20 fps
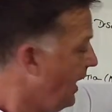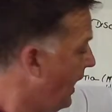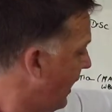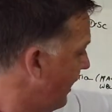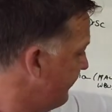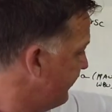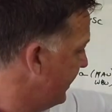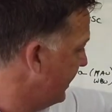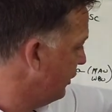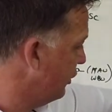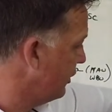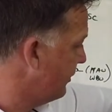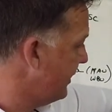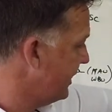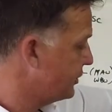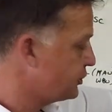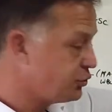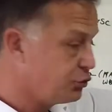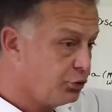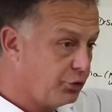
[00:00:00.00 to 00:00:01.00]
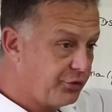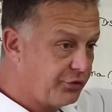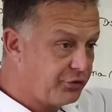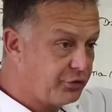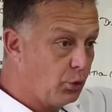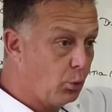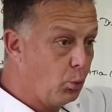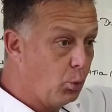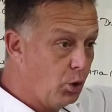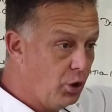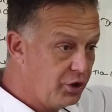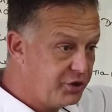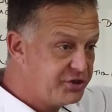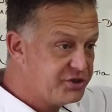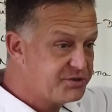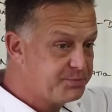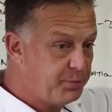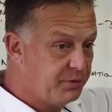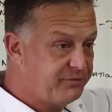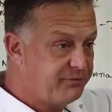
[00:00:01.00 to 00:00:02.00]
I've then got to make sure that the work
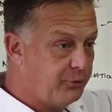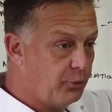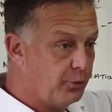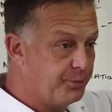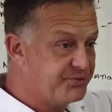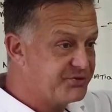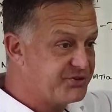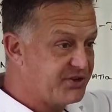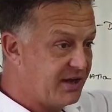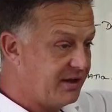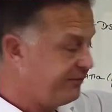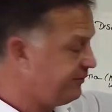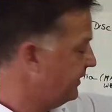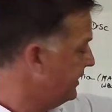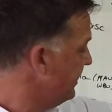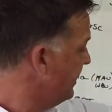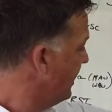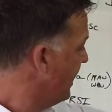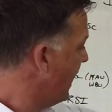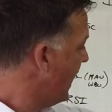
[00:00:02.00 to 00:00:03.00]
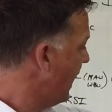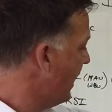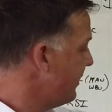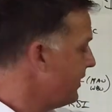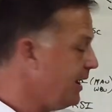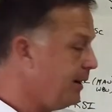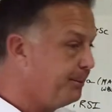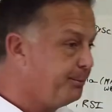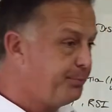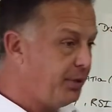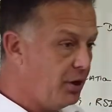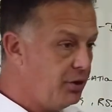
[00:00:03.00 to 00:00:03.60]
is performed safely, and then